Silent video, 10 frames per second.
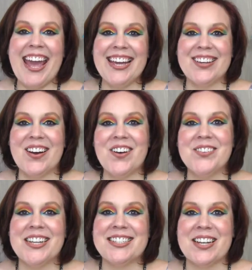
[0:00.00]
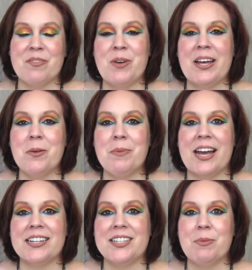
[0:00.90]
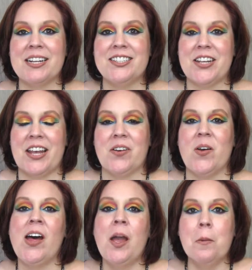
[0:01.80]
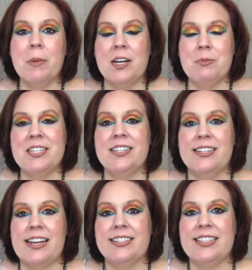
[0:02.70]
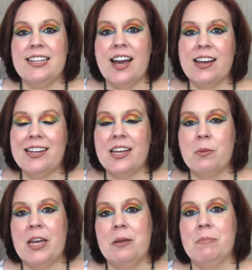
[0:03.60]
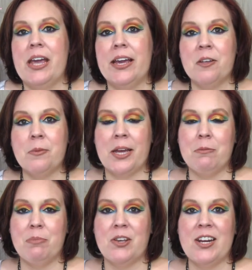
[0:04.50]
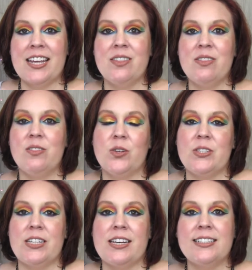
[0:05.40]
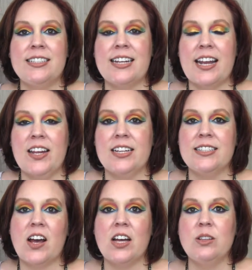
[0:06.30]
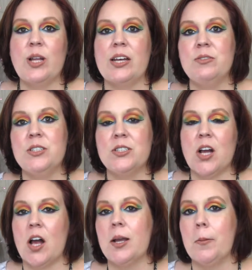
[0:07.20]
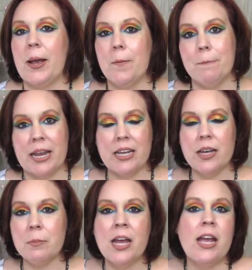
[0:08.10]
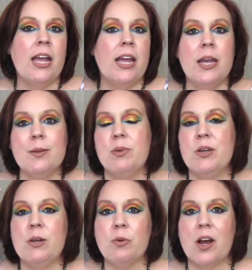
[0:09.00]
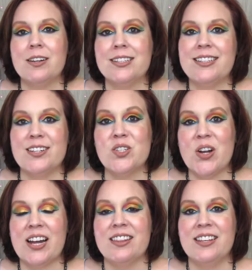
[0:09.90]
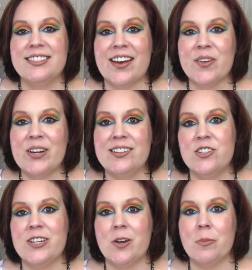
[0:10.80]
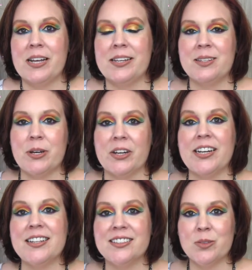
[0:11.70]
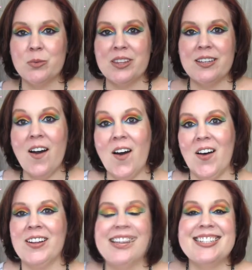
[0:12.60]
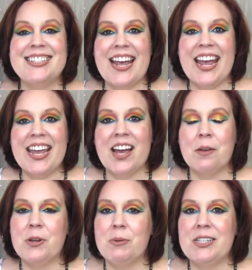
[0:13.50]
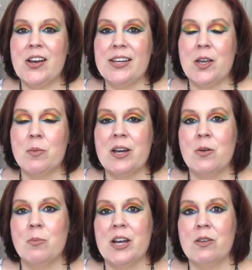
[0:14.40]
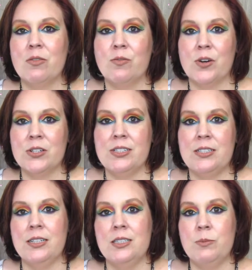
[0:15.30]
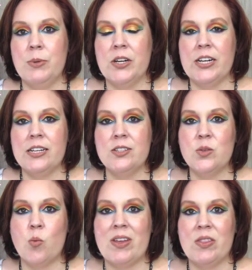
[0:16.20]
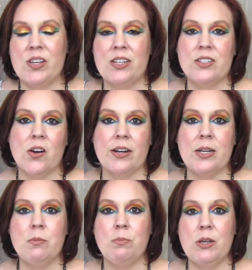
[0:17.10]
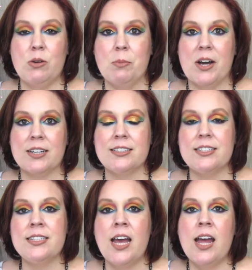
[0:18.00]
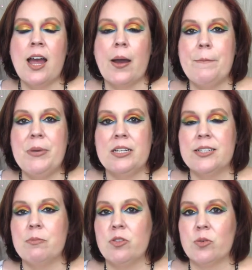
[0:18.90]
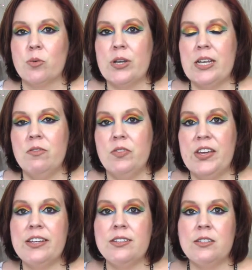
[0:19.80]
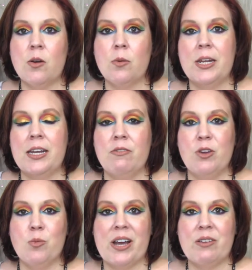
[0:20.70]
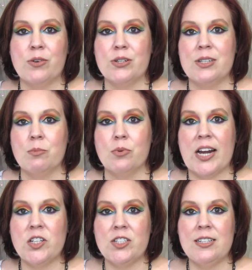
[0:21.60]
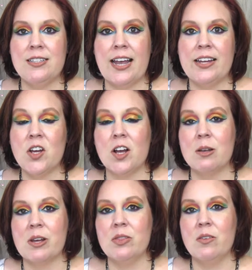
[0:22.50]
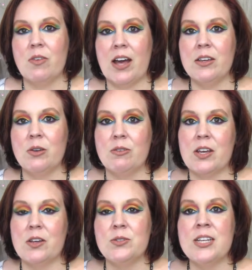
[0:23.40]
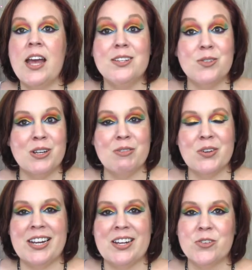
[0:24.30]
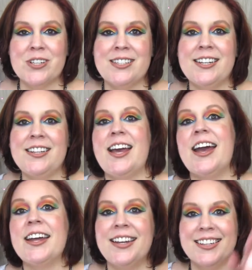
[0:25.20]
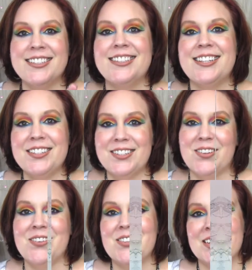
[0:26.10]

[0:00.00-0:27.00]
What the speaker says: Hey y'all, what's up? Welcome back to my channel. My name is Stacy. I am a makeup and beauty enthusiast, and I love to talk about makeup and beauty products and try things out and share my experiences with y'all. Today I'm going to be talking about my first experience with the Target beauty boxes. I picked up 3 of these, so I'm going to give you my first impressions and talk about the value of those. So if you're interested in that, stay tuned.